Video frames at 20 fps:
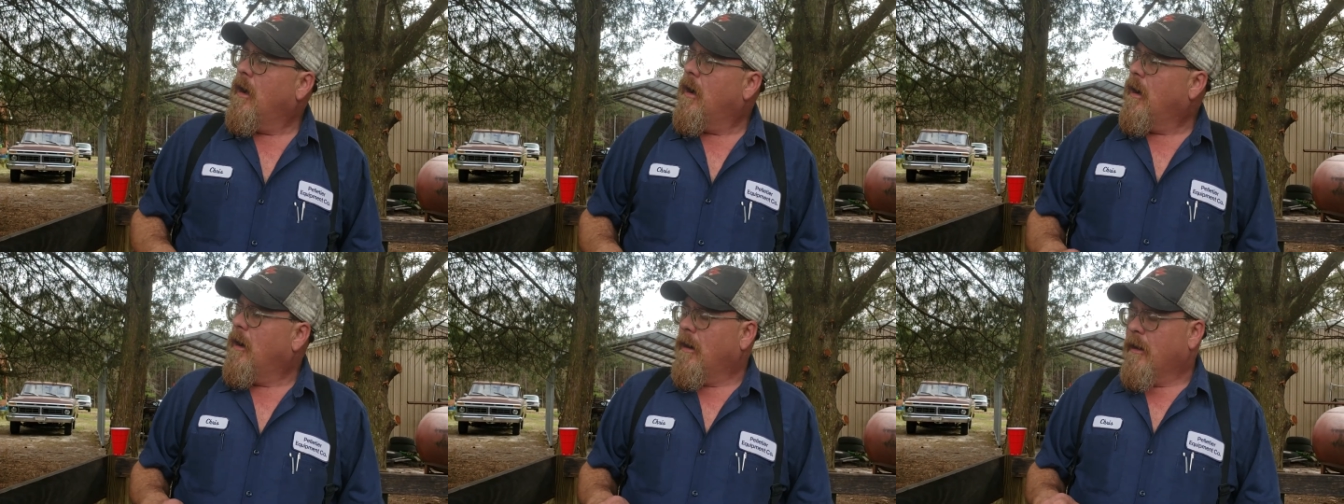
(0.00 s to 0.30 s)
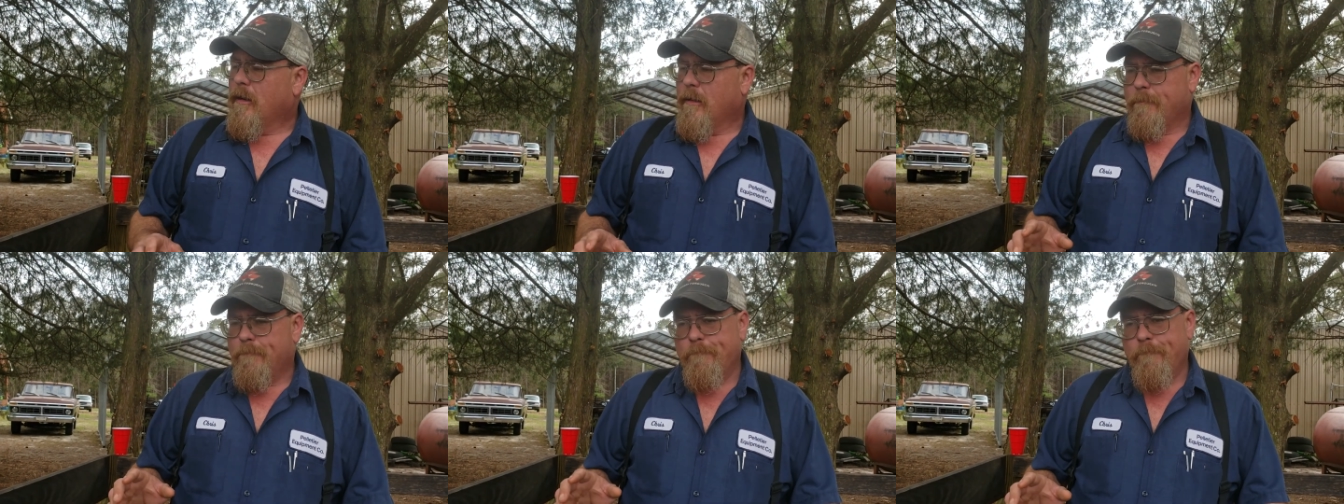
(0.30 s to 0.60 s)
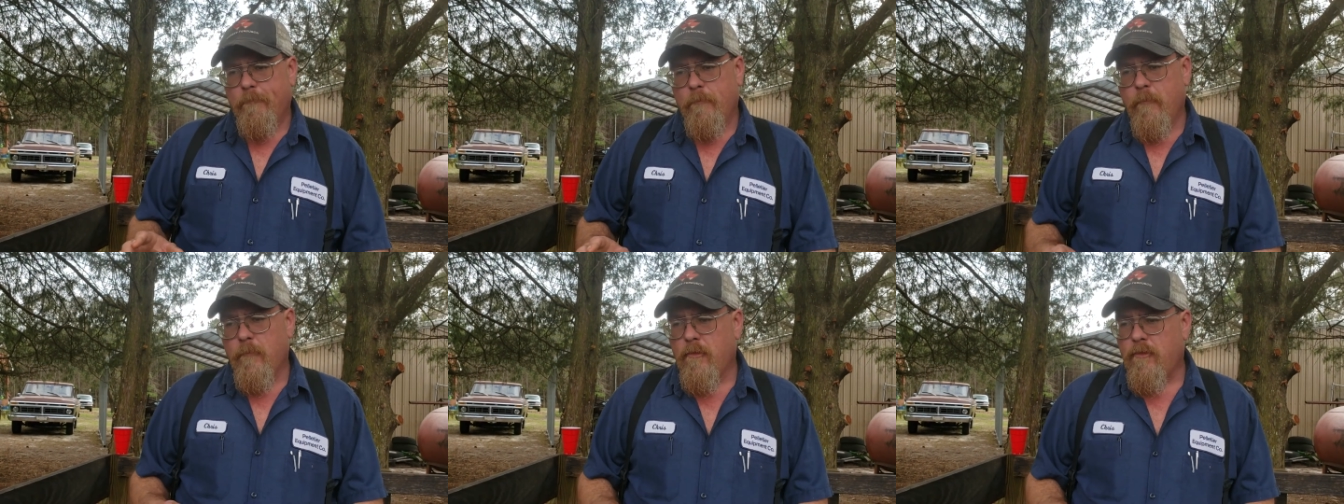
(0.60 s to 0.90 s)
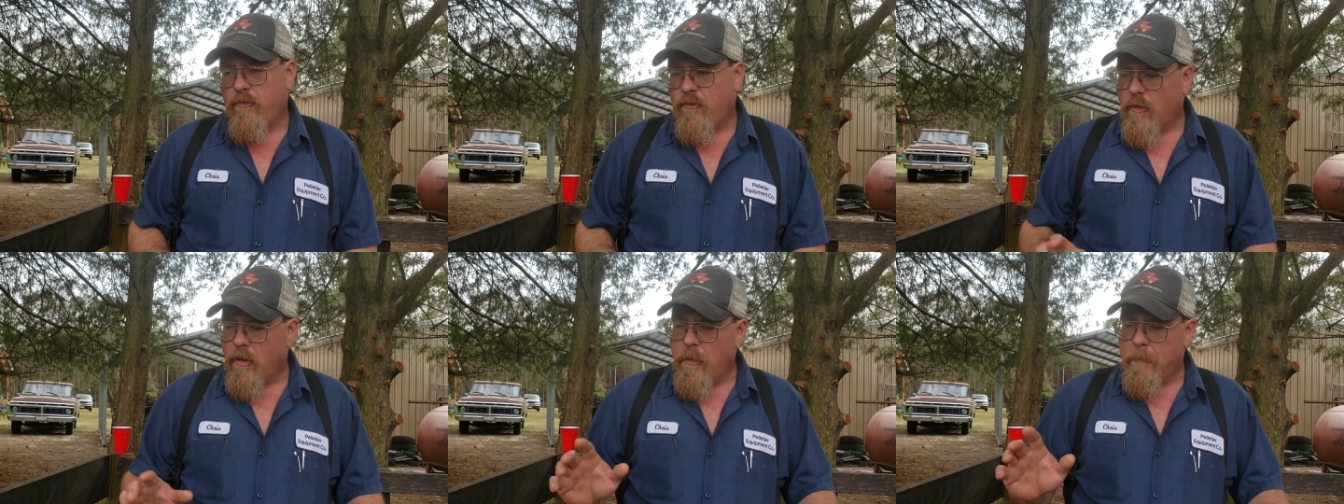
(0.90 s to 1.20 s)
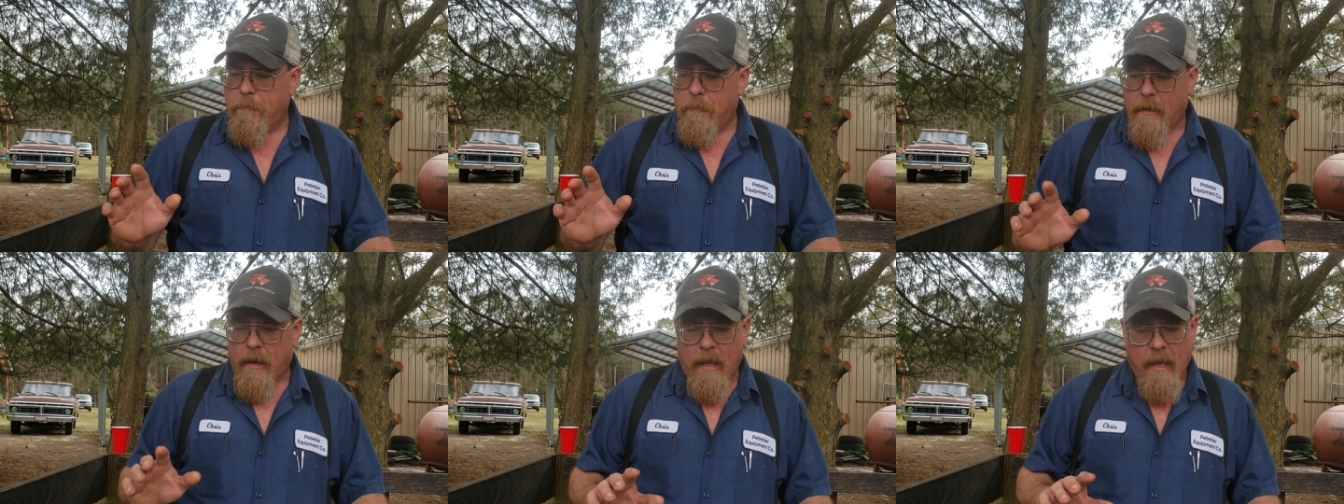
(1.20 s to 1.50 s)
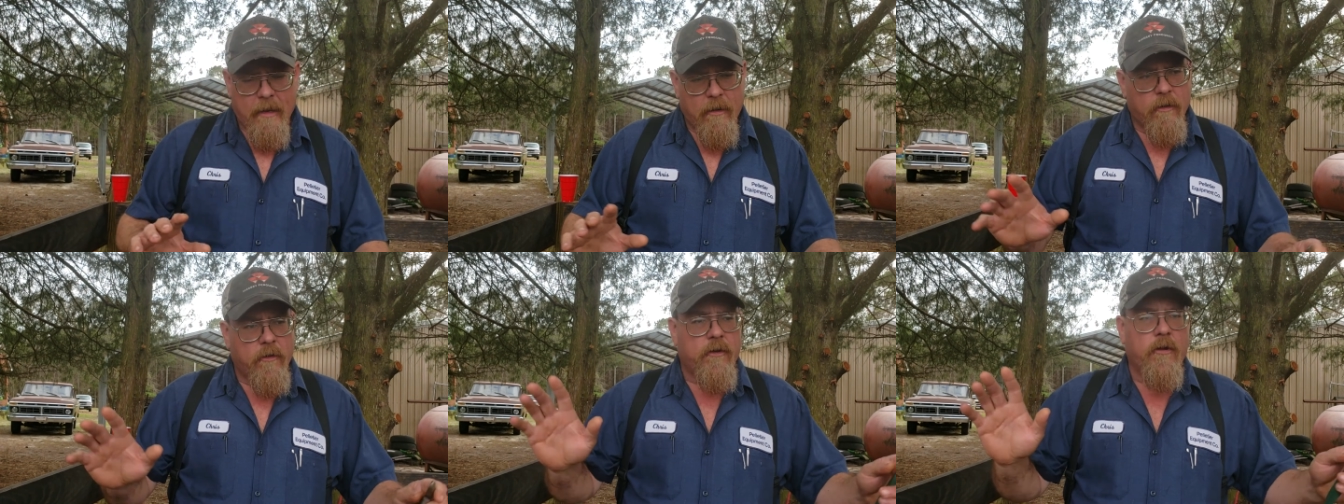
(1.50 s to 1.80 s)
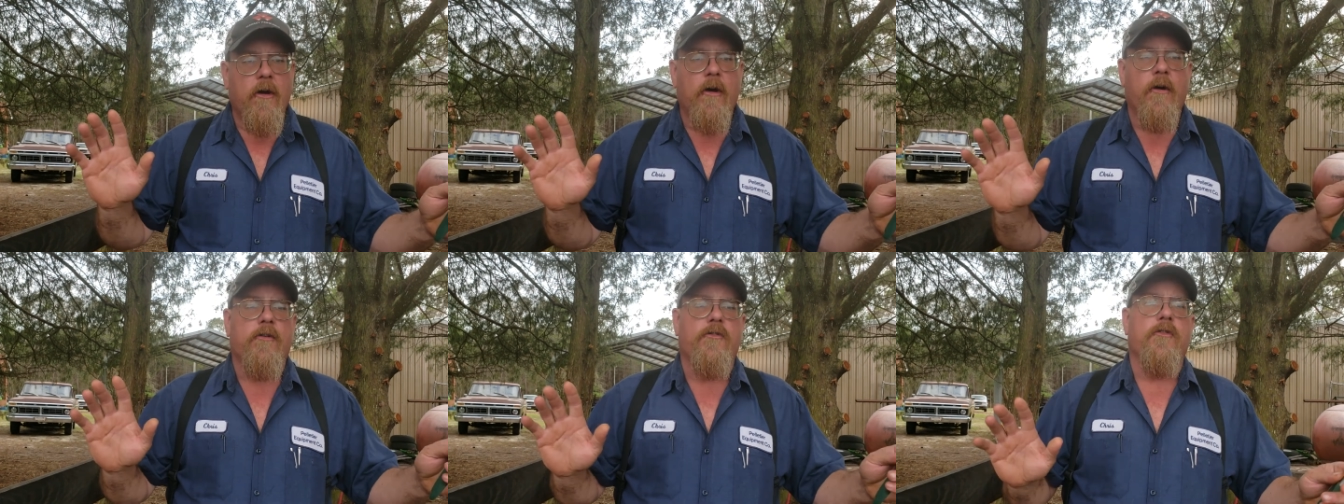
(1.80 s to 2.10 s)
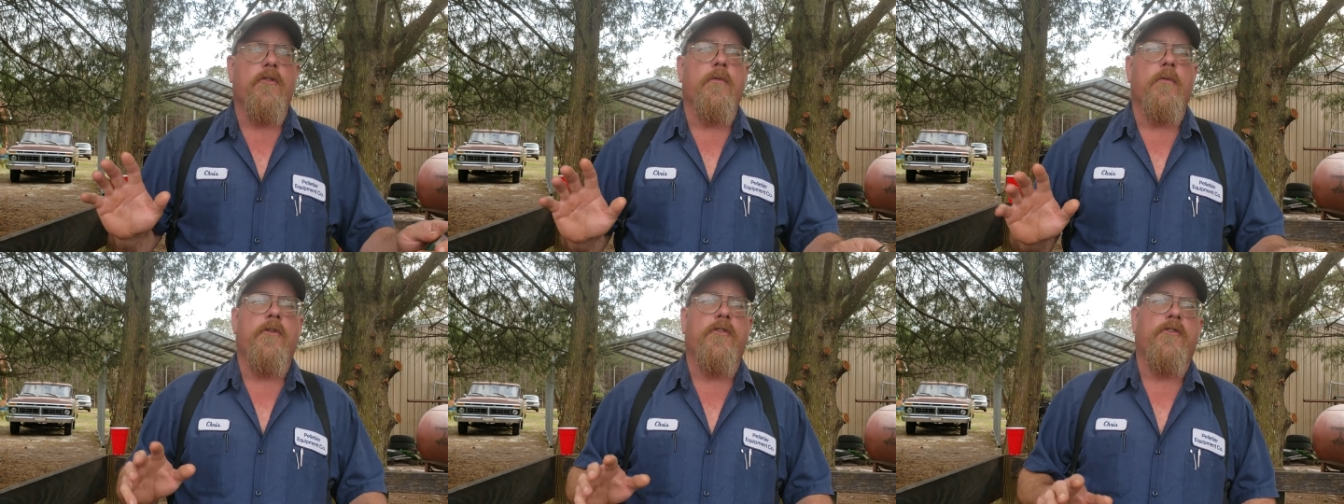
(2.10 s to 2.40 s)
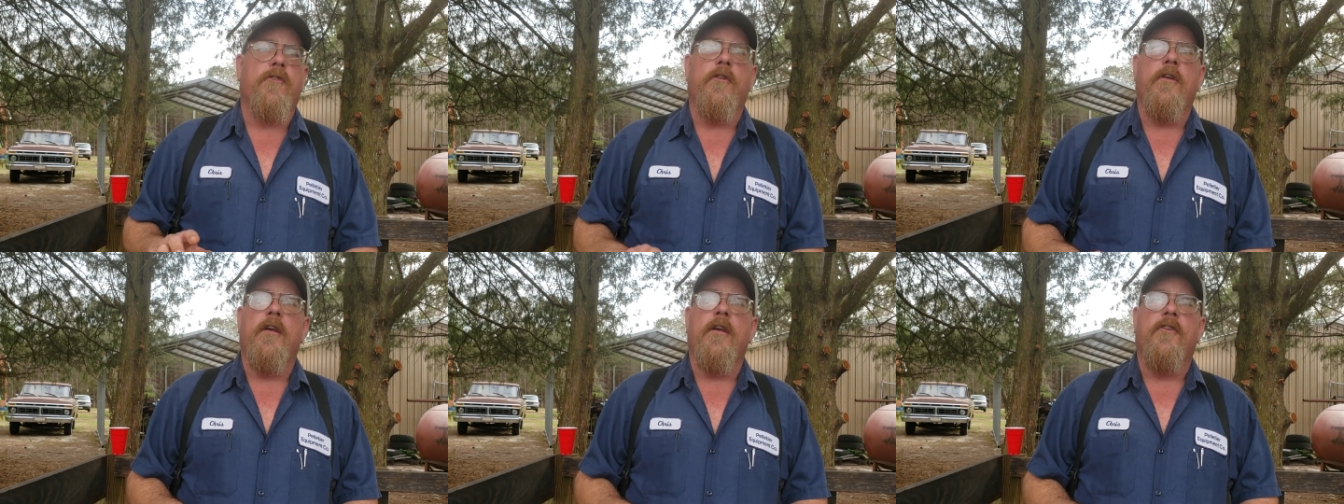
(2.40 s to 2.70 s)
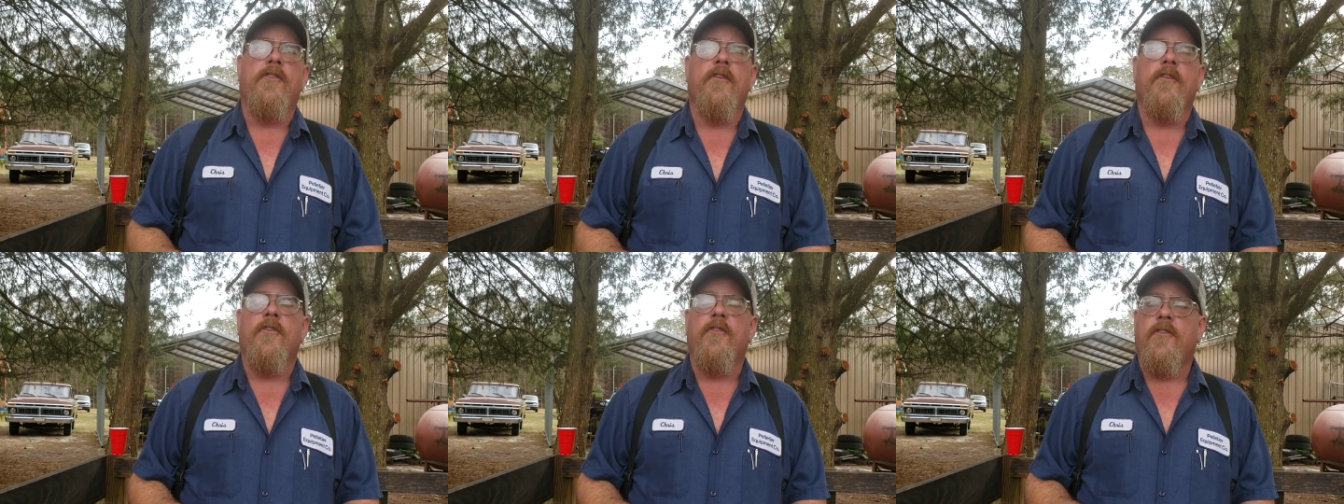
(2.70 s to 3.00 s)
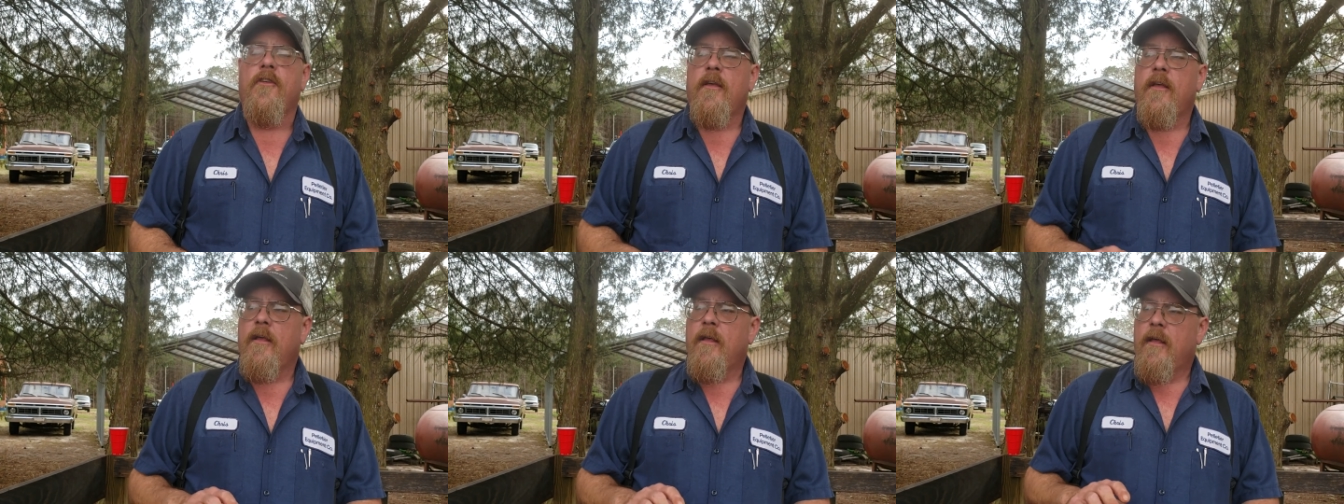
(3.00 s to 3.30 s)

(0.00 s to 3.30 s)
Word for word: uh, stupid agricultural restrictions.